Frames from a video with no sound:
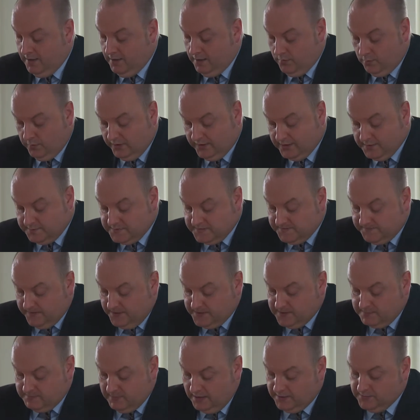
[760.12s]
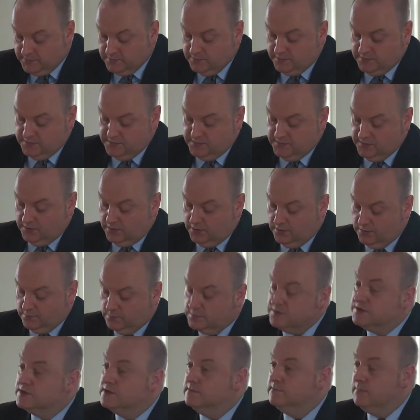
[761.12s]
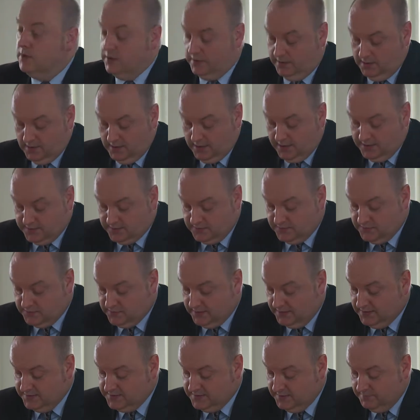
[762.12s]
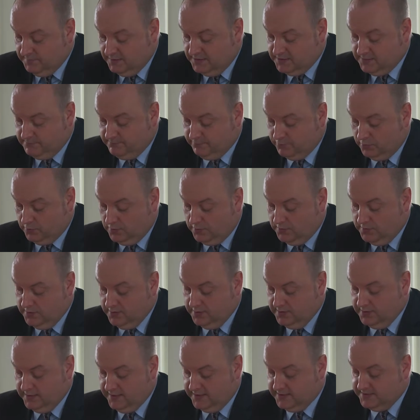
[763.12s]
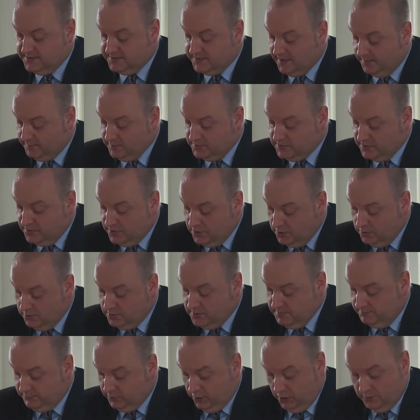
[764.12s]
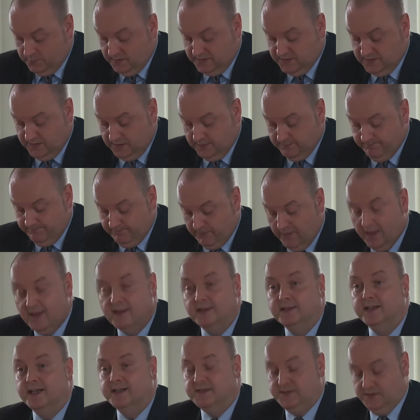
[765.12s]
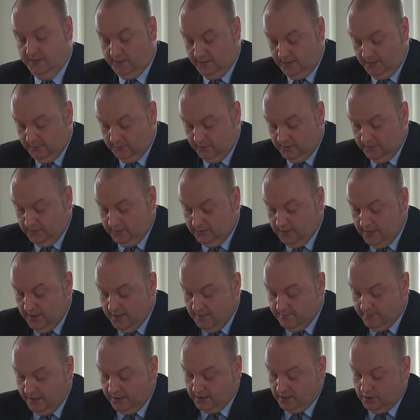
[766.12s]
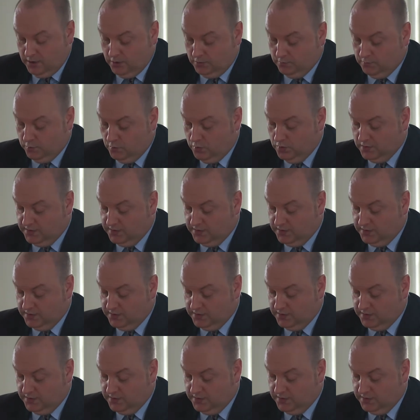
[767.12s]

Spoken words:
Whitlam's fundamental concern was to modernise Australia's image abroad and establish a new diplomacy, less inhibited by Cold War